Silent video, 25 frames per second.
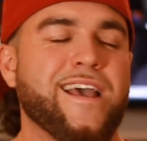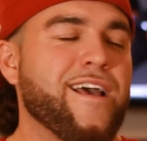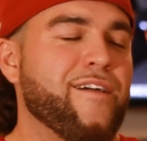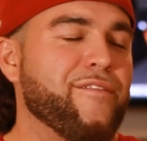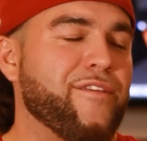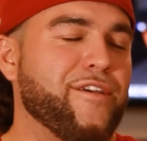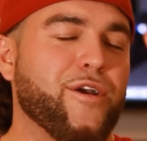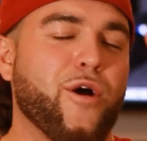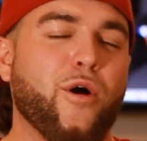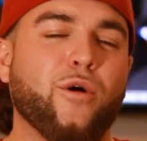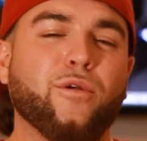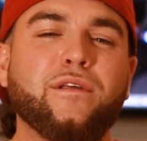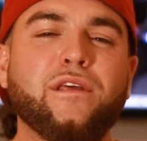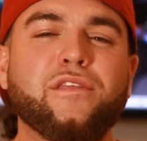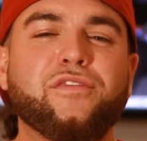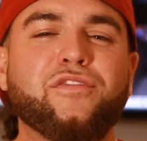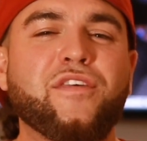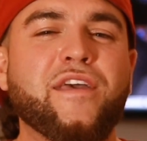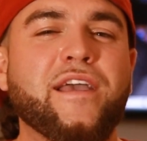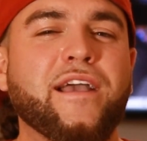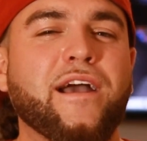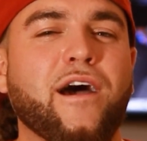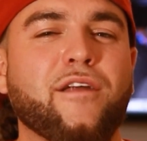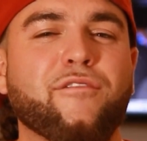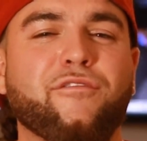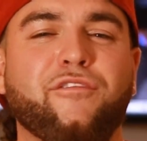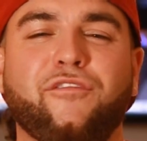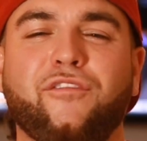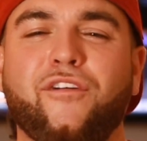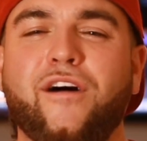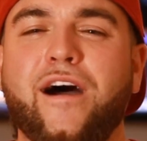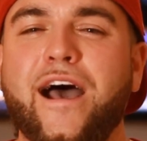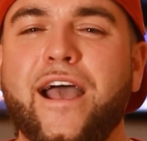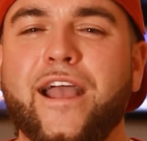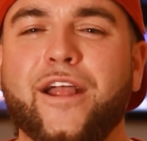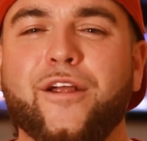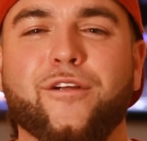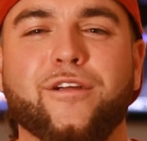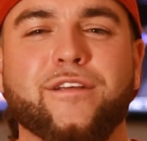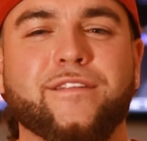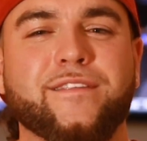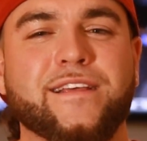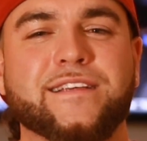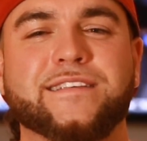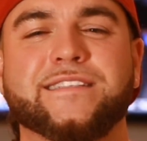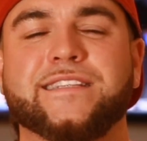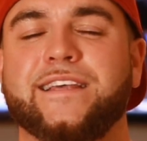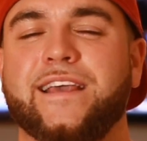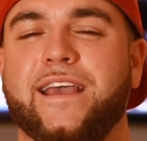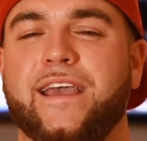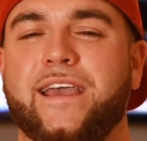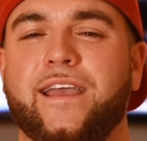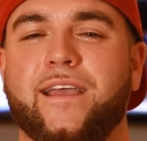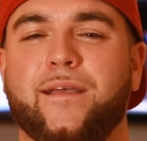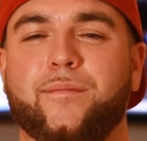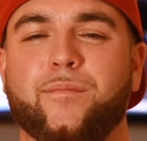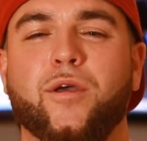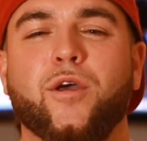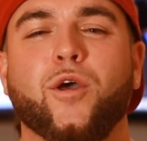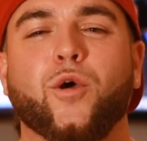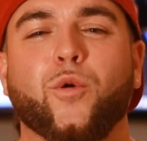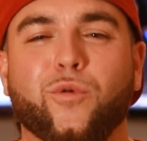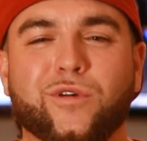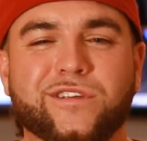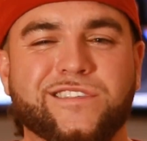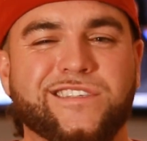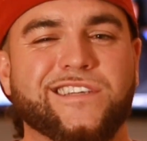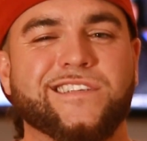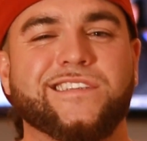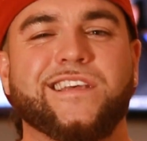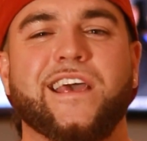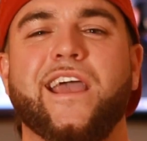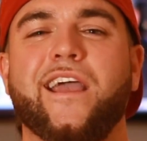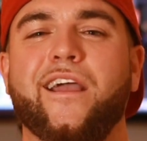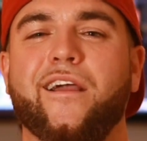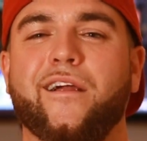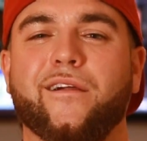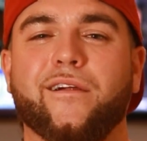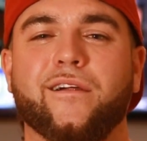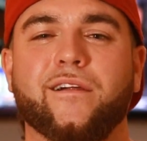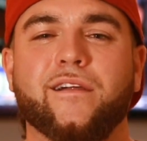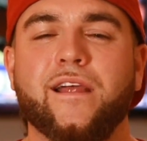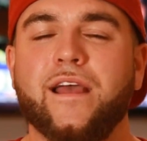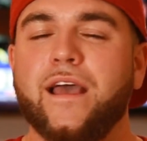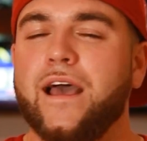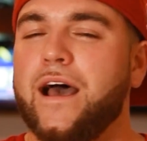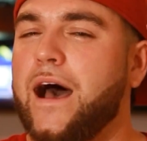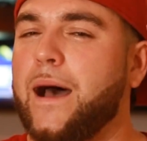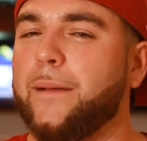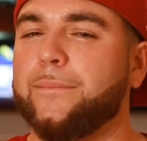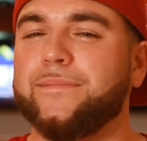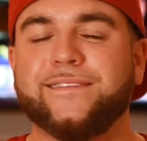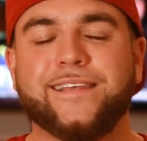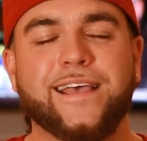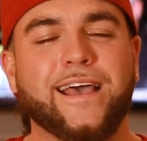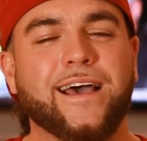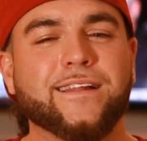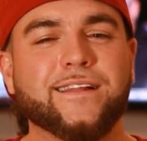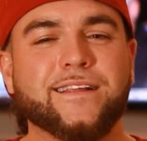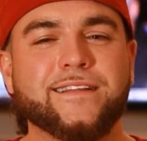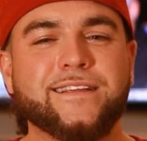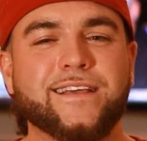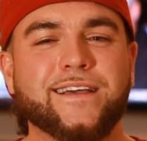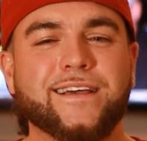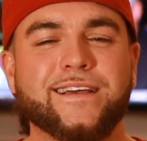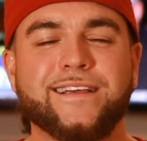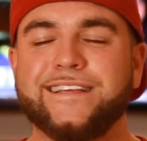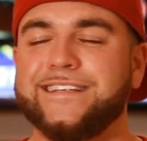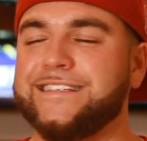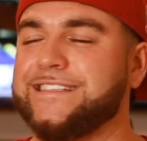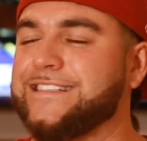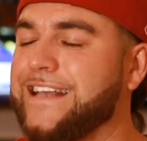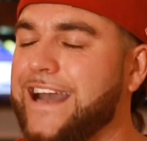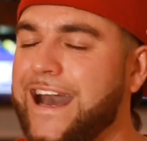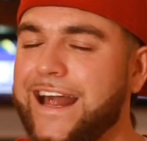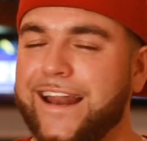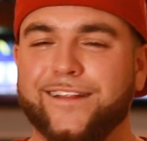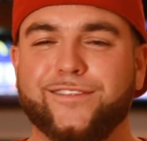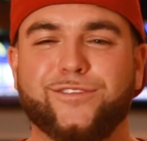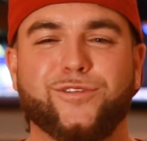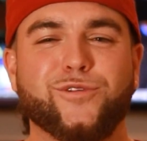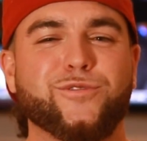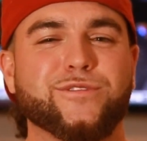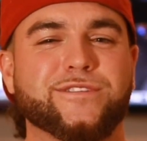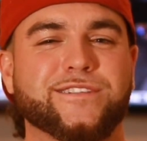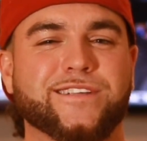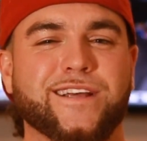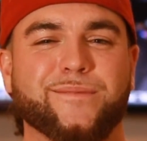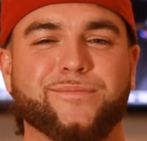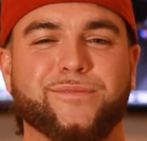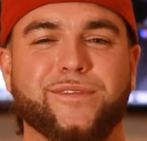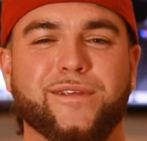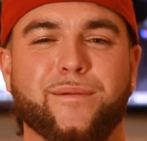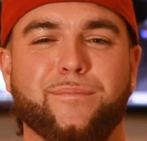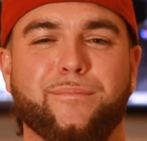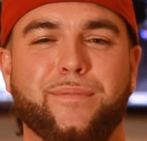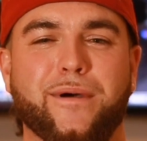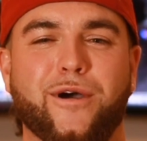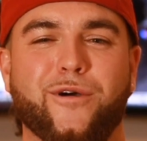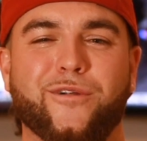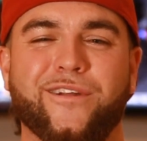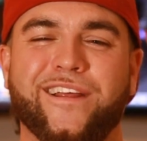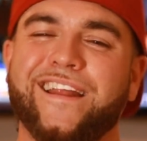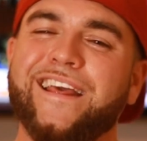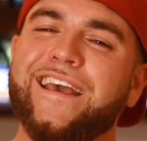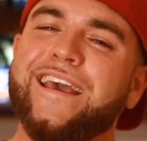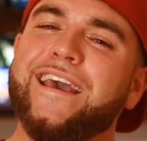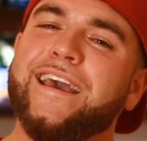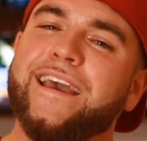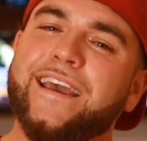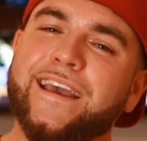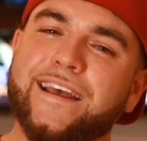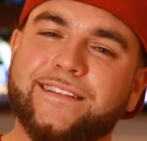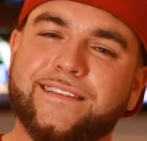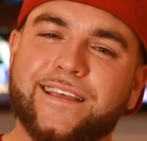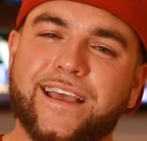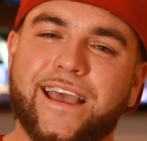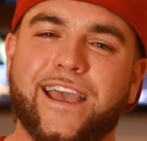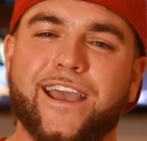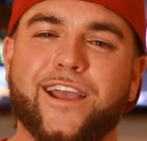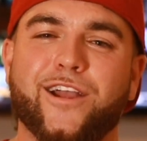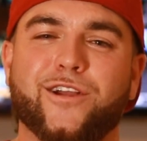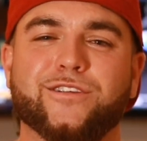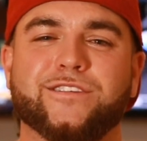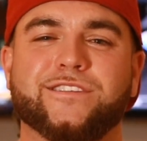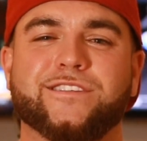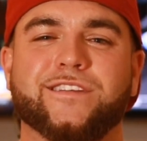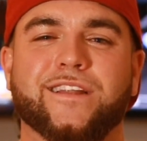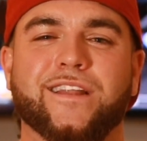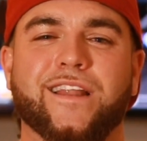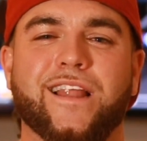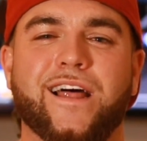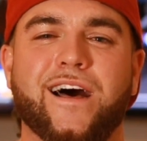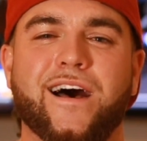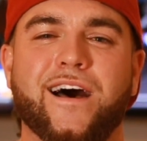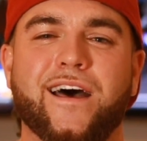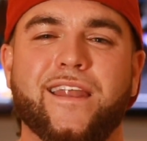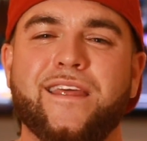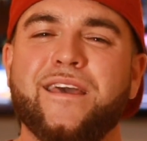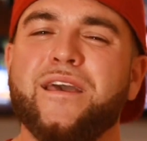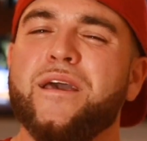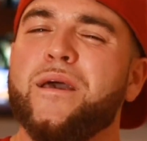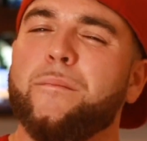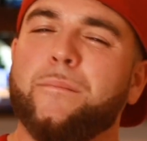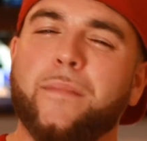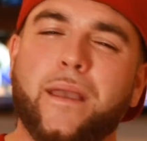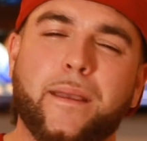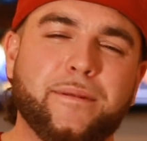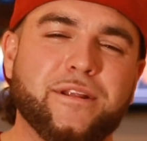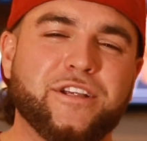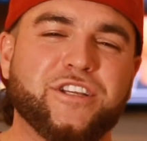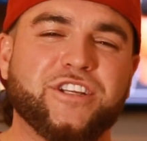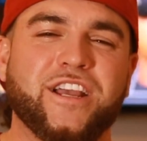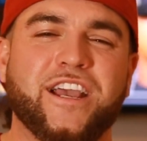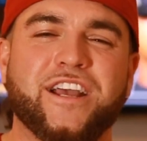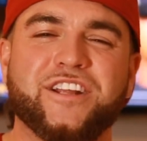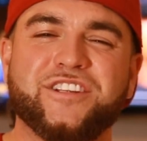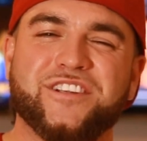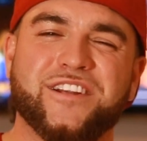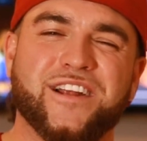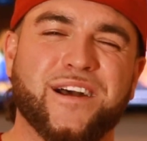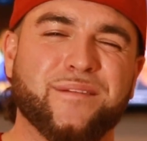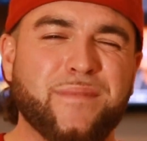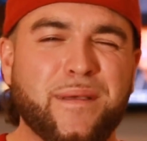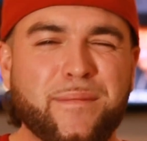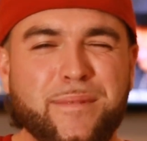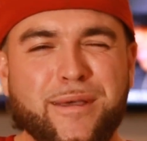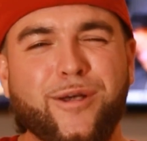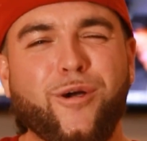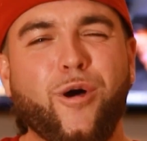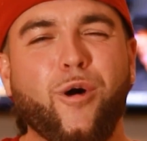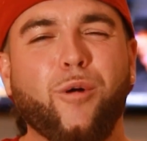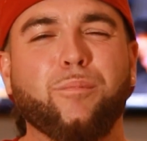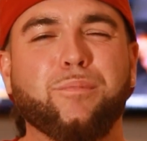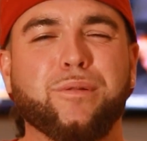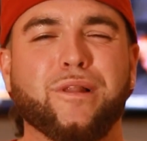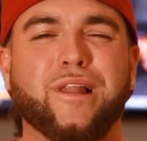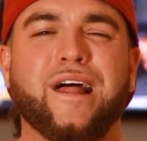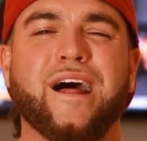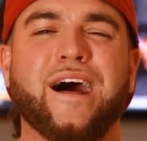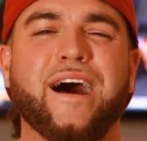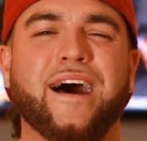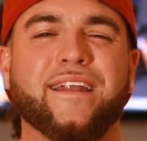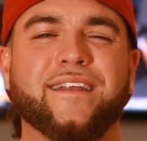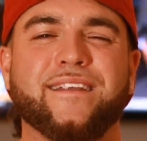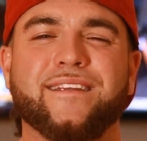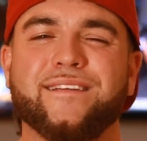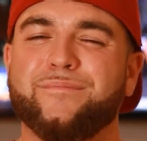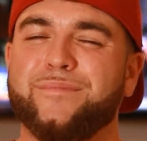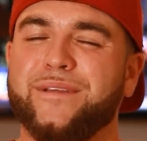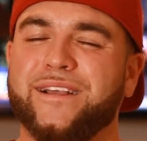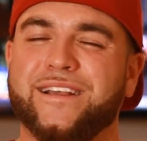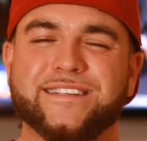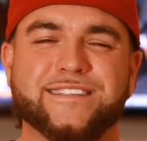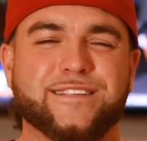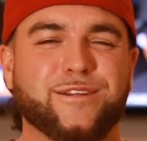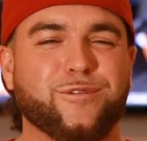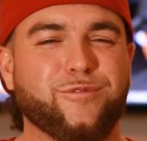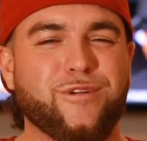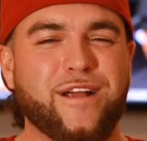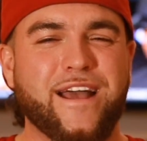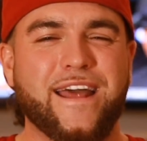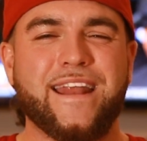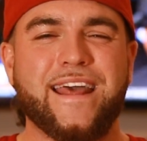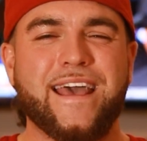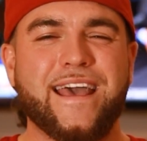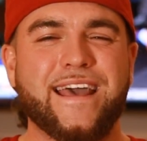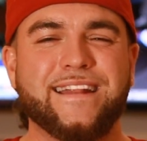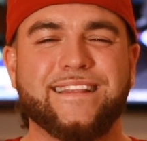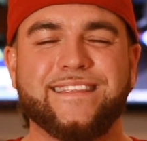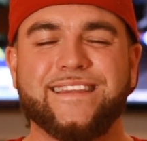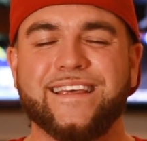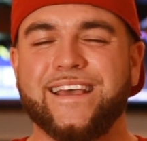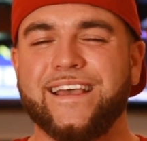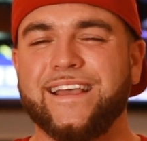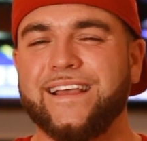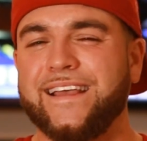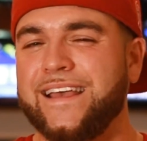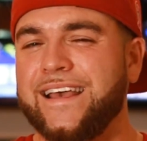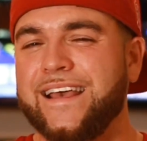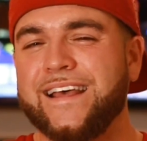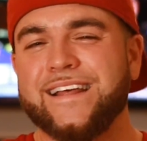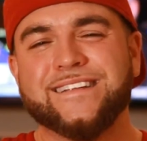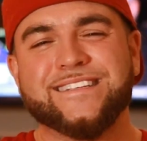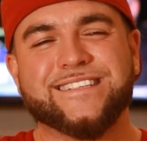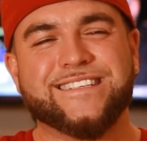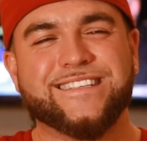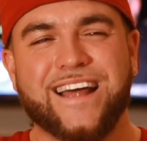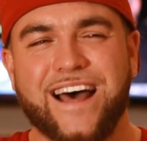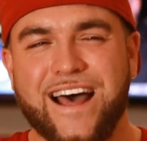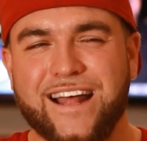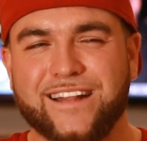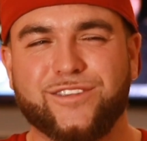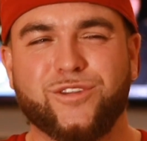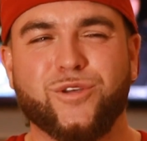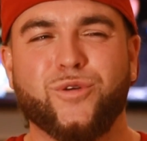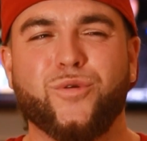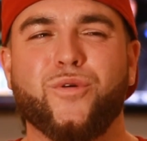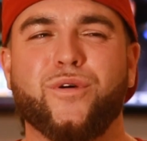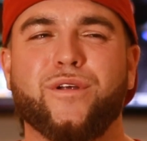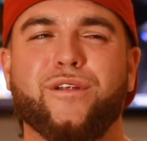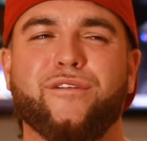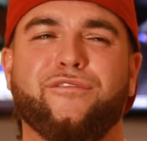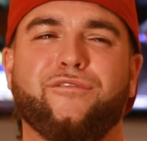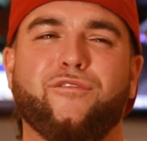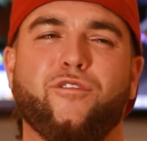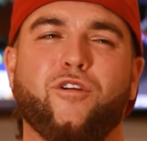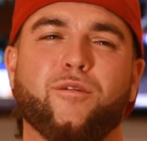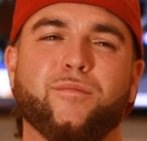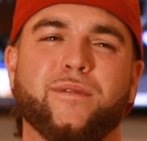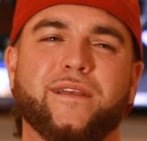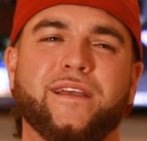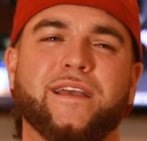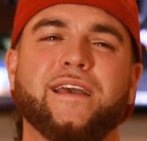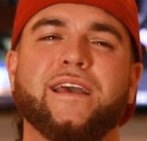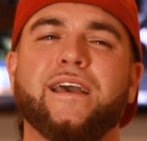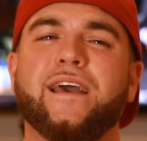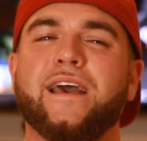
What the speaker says: The only thing on fire in this game was his hair. I'm telling you, he's got to do something about it. Hit the hair salon, maybe change it up, maybe go blonde, because the redhead thing, it's not doing it for me.